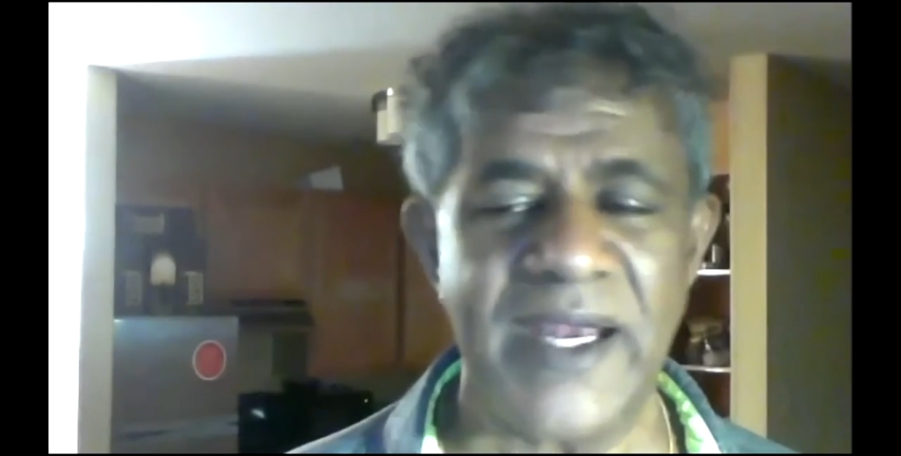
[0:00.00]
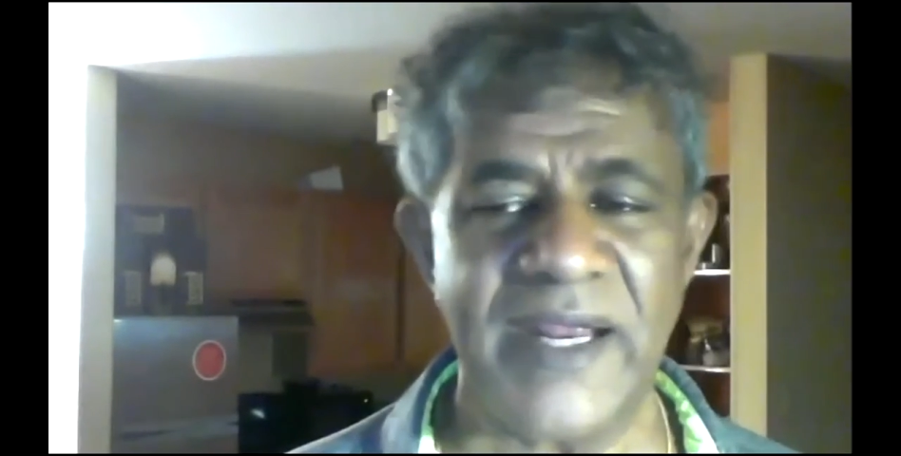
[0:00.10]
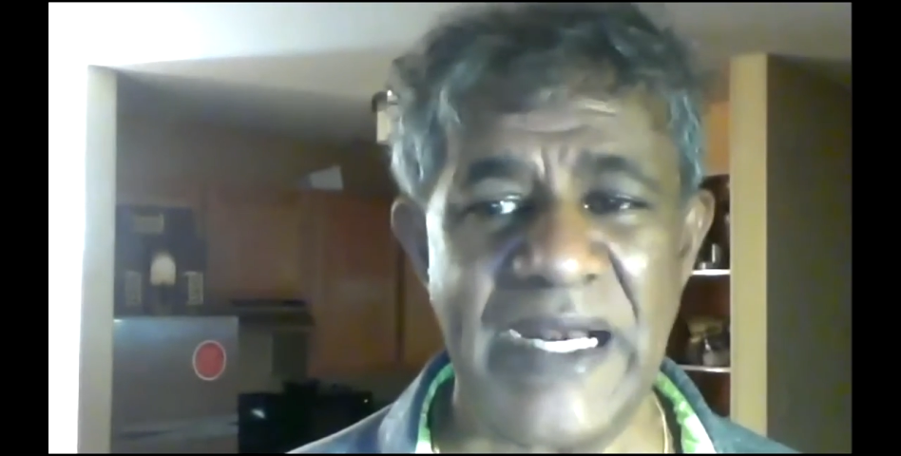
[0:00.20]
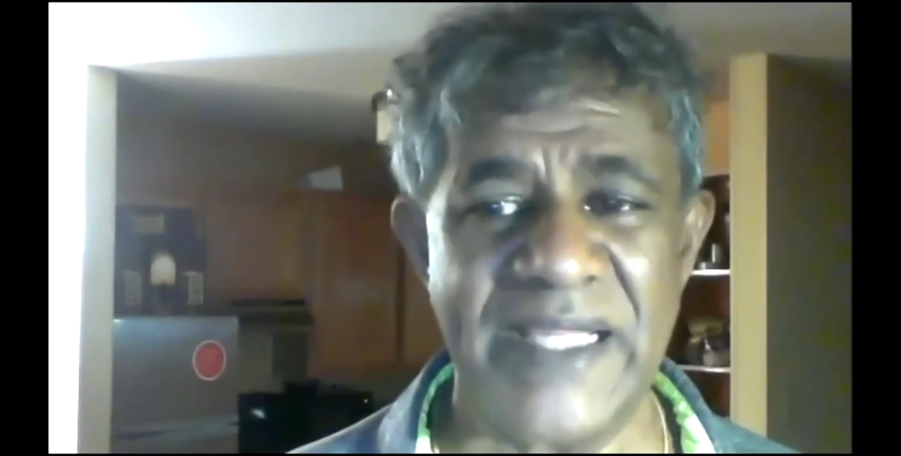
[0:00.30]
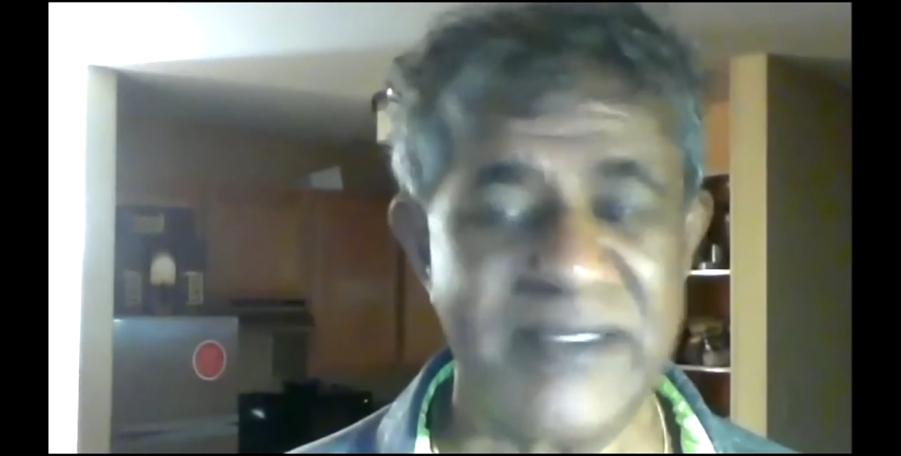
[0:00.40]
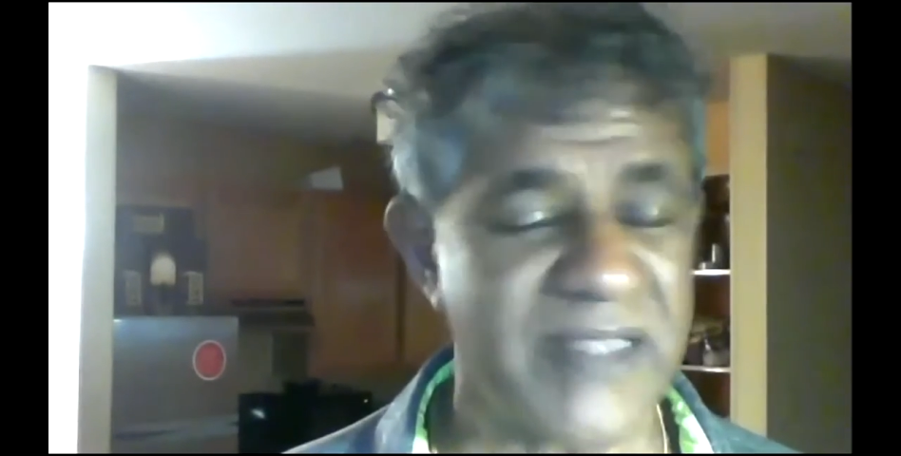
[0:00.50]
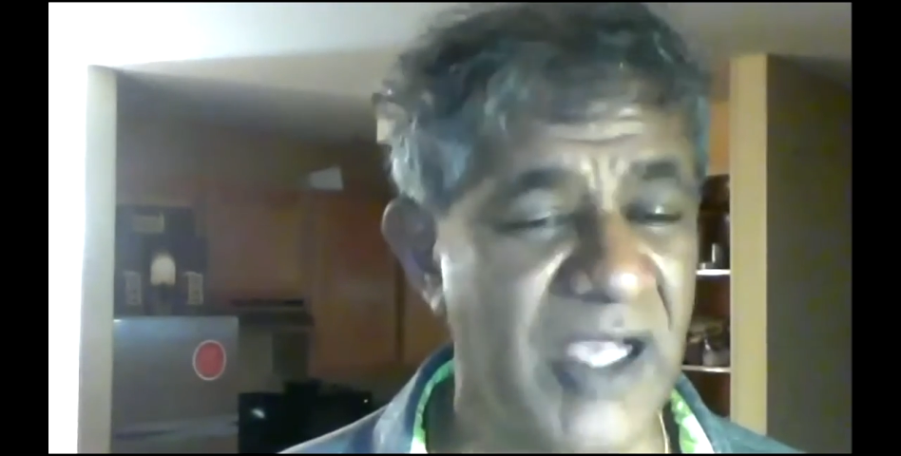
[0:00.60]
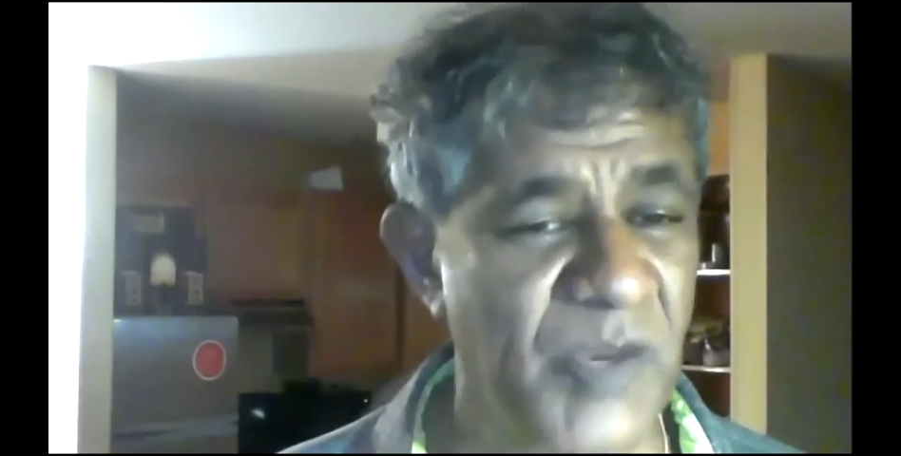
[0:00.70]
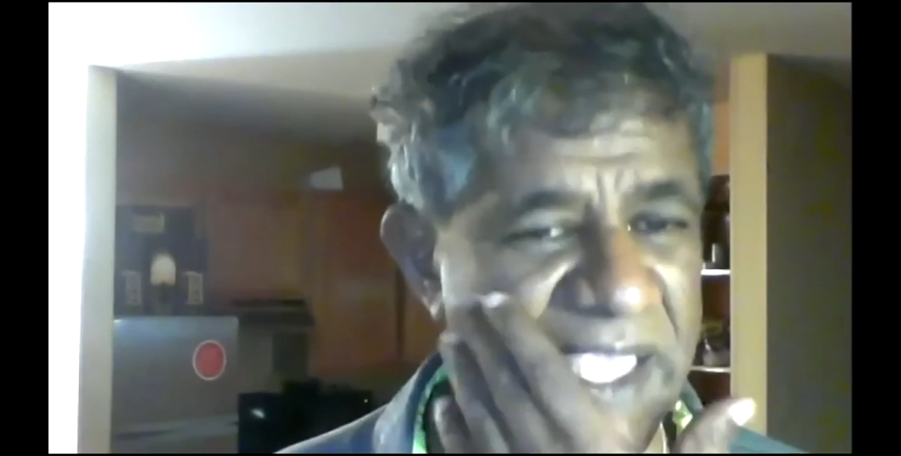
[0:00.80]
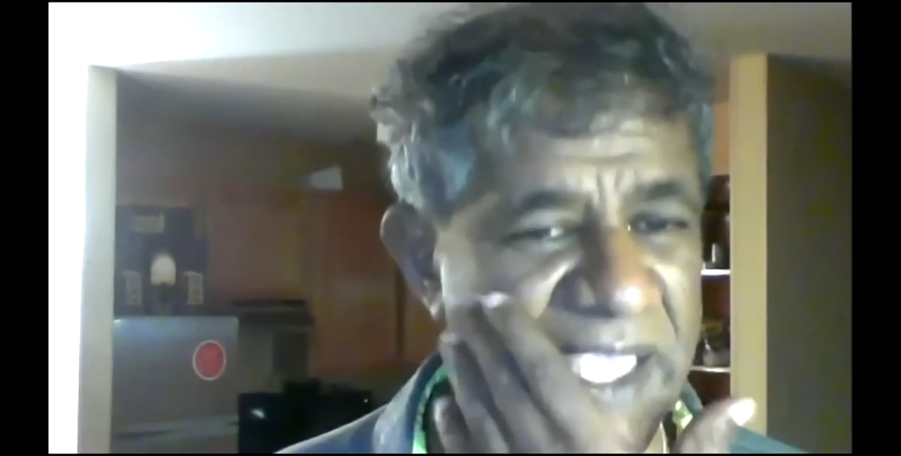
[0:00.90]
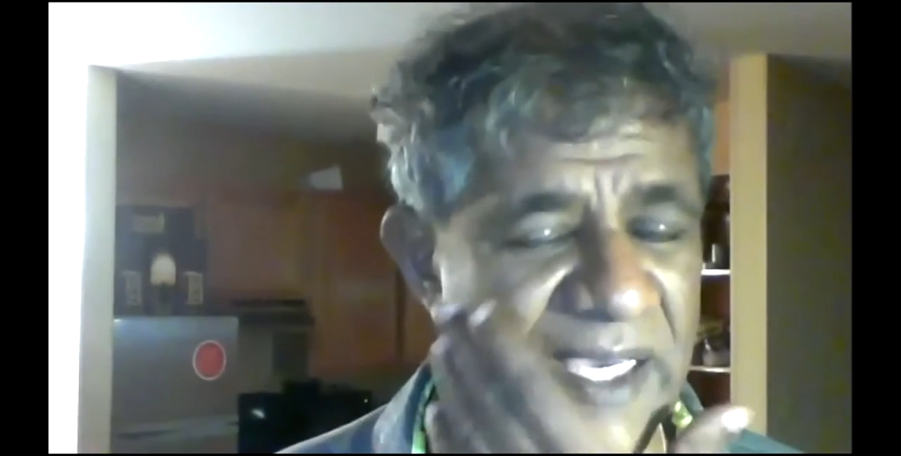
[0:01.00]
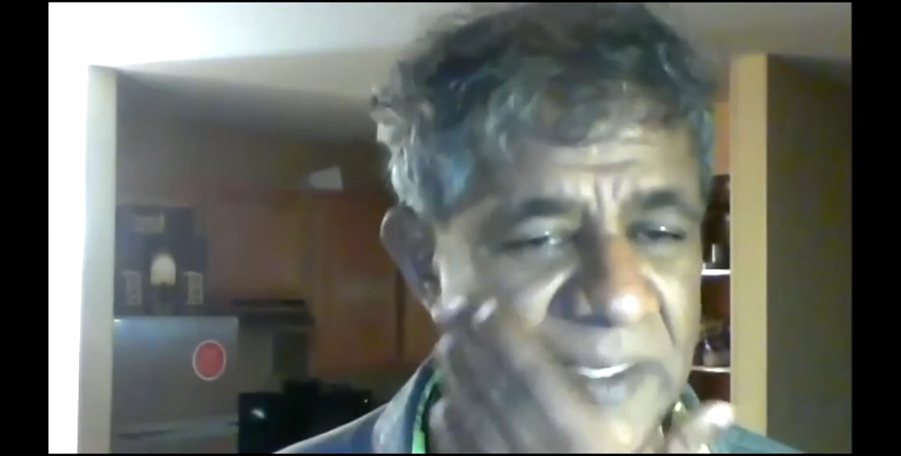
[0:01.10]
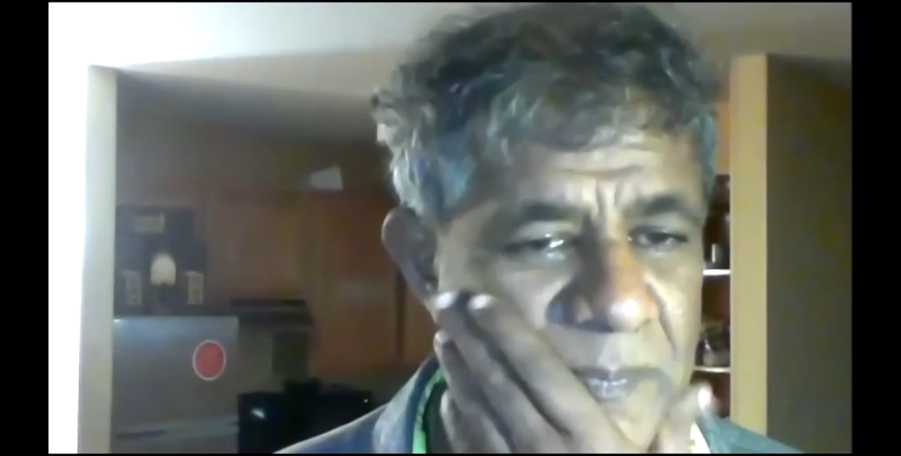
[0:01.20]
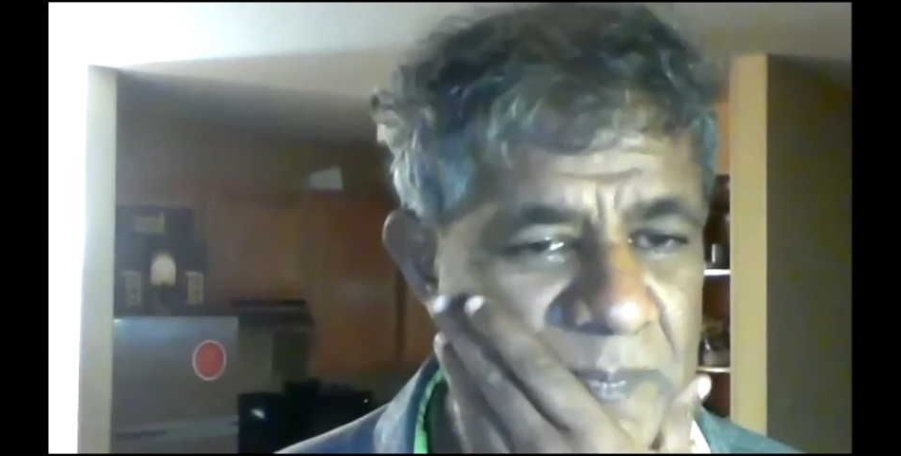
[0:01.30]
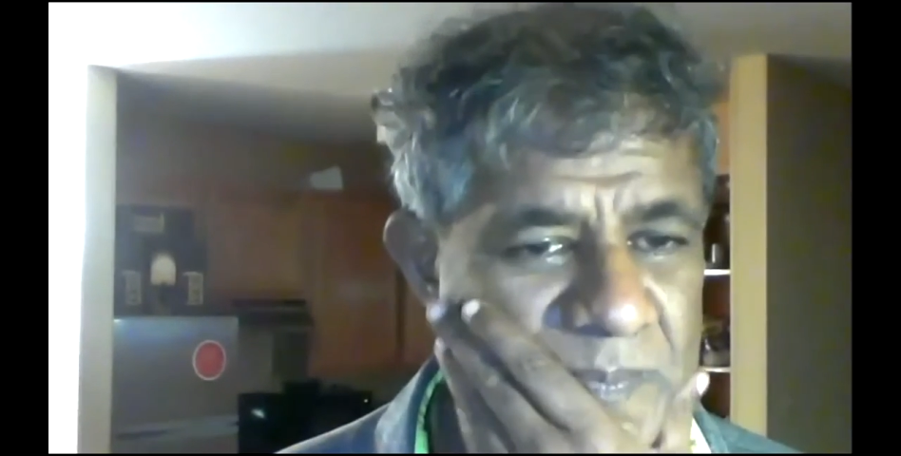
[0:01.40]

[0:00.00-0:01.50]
I realized, oh my God,